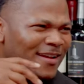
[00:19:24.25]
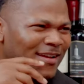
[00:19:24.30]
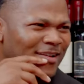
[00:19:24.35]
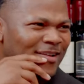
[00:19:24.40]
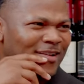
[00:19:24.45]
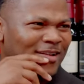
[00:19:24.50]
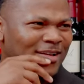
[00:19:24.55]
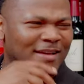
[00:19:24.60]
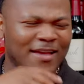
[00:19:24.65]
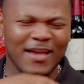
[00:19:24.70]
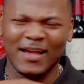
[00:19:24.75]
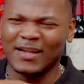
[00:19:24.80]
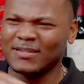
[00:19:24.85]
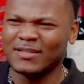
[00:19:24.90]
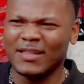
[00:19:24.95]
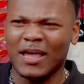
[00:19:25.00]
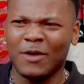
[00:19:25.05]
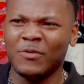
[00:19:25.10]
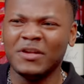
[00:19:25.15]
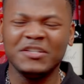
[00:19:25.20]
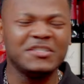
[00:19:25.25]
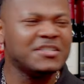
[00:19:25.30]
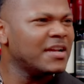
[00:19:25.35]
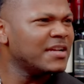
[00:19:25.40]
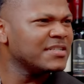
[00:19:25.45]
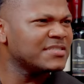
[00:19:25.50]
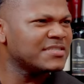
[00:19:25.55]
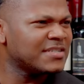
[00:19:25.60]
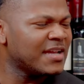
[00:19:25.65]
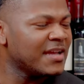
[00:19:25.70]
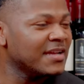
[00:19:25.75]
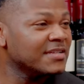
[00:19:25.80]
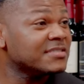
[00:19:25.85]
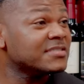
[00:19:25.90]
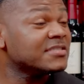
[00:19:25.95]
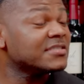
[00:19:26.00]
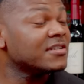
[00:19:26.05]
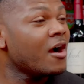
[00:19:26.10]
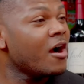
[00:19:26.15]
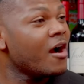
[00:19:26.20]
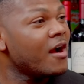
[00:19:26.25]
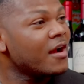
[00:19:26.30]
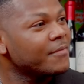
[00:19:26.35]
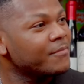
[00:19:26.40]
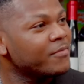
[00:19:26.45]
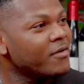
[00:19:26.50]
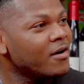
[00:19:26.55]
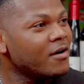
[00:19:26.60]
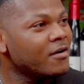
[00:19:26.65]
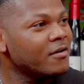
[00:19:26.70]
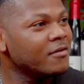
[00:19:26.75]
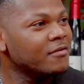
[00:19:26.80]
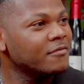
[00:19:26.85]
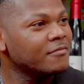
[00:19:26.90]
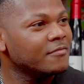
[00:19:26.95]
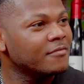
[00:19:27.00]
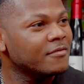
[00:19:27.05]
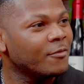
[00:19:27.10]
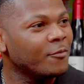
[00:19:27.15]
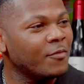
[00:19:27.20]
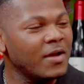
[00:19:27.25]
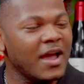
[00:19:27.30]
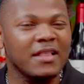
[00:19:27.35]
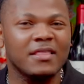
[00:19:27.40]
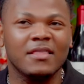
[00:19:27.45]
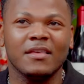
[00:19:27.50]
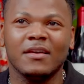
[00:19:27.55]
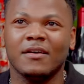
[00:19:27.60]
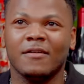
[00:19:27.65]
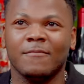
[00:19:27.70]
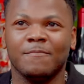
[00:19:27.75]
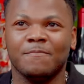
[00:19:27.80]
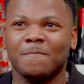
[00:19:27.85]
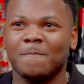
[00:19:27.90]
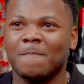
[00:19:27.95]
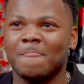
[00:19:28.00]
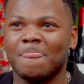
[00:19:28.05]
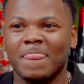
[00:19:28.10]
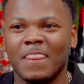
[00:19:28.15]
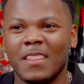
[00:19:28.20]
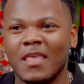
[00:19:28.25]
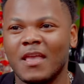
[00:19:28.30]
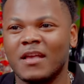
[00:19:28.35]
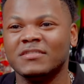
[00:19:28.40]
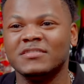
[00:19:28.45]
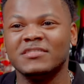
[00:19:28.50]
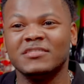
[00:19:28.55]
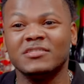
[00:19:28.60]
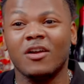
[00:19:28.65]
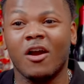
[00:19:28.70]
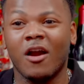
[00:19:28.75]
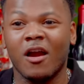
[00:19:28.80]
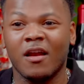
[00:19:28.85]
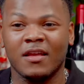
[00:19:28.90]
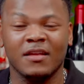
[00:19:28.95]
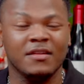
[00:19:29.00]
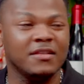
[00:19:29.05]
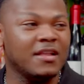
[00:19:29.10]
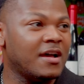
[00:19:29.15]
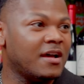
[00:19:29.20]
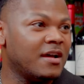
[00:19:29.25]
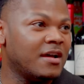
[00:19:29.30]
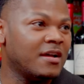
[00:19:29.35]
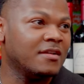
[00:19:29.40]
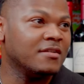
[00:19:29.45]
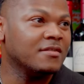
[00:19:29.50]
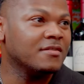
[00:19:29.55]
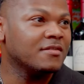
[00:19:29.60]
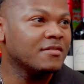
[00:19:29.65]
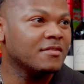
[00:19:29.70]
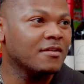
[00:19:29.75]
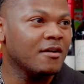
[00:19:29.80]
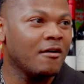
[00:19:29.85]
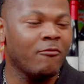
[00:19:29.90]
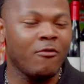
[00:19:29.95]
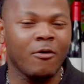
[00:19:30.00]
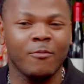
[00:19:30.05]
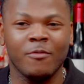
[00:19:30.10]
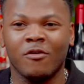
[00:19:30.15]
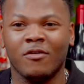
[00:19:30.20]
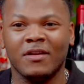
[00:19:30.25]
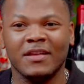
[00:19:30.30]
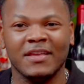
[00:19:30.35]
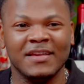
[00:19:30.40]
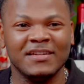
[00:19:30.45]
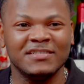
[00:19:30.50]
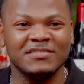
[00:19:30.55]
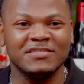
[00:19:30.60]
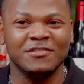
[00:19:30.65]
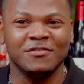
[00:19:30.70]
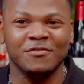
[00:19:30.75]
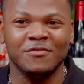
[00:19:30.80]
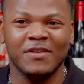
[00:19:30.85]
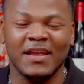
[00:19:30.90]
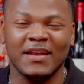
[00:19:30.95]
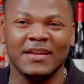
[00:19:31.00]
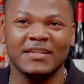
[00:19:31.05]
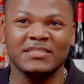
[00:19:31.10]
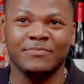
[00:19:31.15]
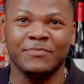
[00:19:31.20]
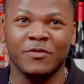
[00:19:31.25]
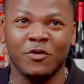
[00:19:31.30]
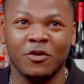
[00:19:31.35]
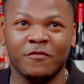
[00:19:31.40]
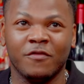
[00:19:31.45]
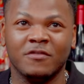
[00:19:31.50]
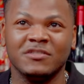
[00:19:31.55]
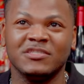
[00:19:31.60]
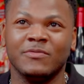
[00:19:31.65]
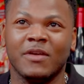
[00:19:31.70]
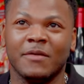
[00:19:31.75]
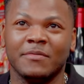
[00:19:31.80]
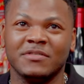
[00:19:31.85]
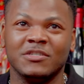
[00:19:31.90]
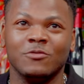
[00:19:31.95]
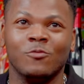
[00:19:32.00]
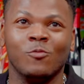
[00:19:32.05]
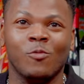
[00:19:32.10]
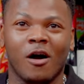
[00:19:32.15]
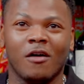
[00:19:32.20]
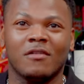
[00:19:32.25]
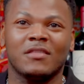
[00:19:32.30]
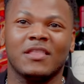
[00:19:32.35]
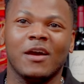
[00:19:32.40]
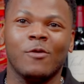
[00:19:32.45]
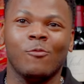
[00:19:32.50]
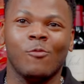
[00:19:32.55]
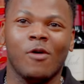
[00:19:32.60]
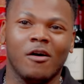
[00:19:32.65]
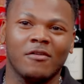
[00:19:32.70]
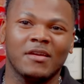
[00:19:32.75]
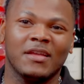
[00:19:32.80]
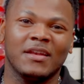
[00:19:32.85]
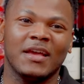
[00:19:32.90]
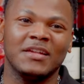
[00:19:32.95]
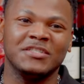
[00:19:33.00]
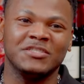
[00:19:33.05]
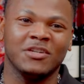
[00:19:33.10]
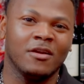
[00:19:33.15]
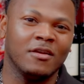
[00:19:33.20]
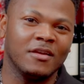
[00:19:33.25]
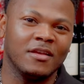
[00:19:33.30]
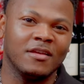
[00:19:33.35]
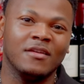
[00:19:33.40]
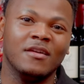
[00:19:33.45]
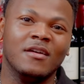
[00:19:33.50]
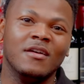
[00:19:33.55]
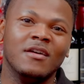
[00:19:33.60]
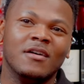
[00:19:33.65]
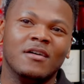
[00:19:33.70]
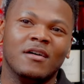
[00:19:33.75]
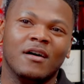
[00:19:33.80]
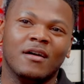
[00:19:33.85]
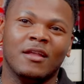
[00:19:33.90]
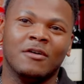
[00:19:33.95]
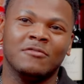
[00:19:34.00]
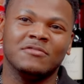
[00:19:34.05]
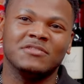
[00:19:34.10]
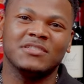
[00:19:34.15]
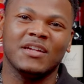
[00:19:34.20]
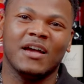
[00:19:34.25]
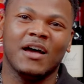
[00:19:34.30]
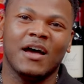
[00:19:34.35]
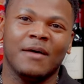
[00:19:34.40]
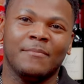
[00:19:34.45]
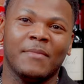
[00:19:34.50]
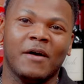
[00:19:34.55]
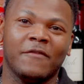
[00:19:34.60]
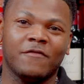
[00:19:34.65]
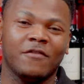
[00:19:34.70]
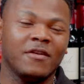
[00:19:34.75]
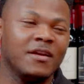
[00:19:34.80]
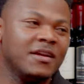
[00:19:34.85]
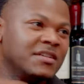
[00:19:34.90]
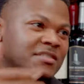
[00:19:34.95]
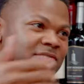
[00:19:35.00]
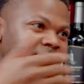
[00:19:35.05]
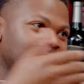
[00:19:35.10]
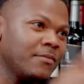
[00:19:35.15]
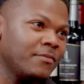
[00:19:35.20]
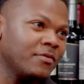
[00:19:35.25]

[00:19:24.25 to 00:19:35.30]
no. Like we just it. getting yeah. started, bro. We at the starting line mm -hmm. of what we're going to get to. And it's beautiful to be able to walk that walk in that journey alongside my friends, my